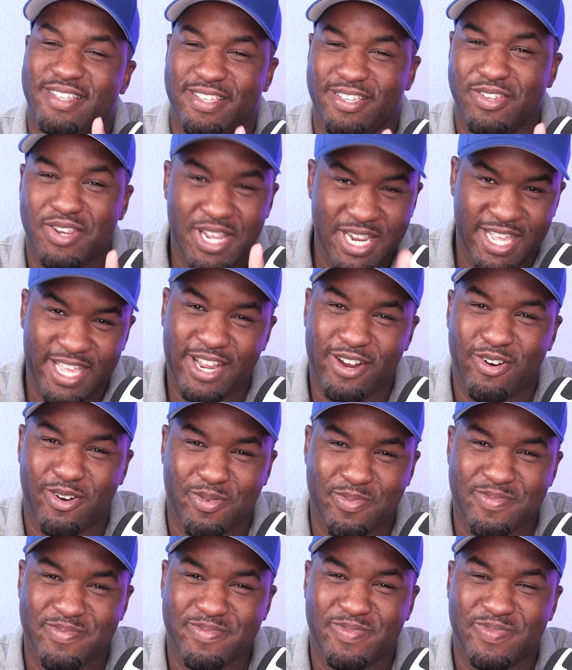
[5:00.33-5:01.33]
You need to hear them.
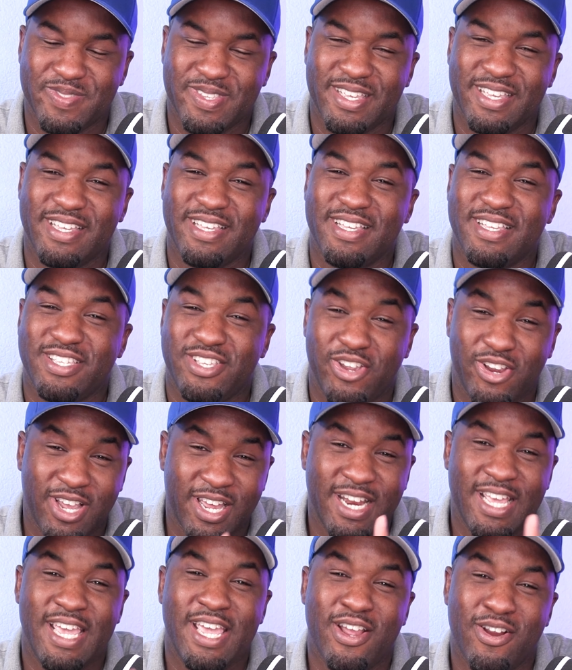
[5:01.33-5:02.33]
So you're
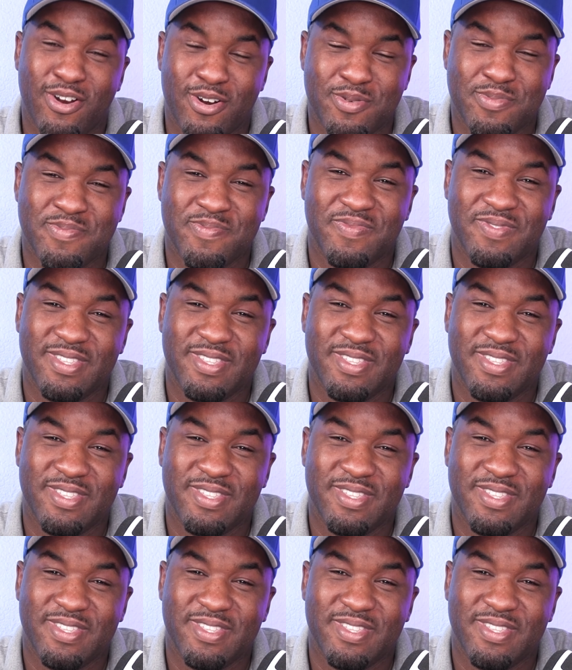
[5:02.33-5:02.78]
going to hear them,